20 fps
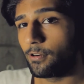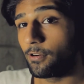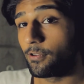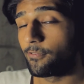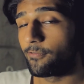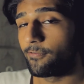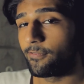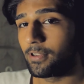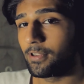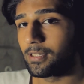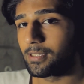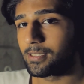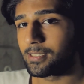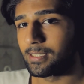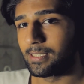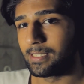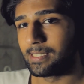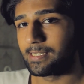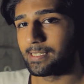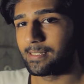
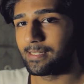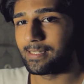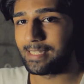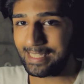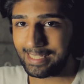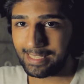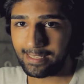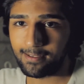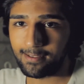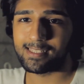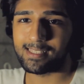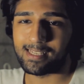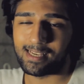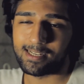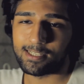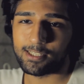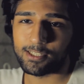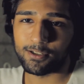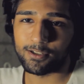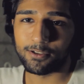unfilteredly
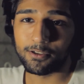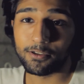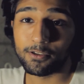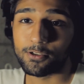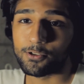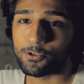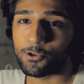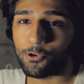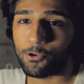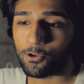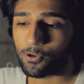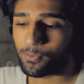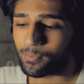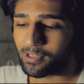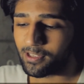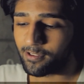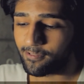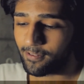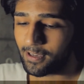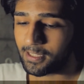/
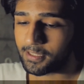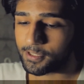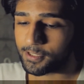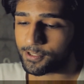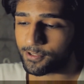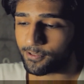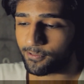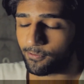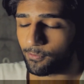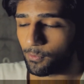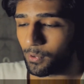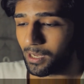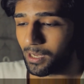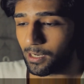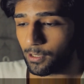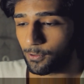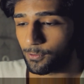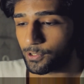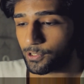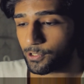uncontrollably fed stuff while
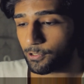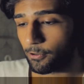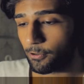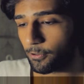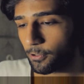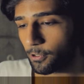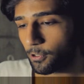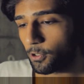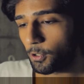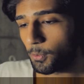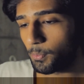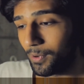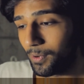I was growing up,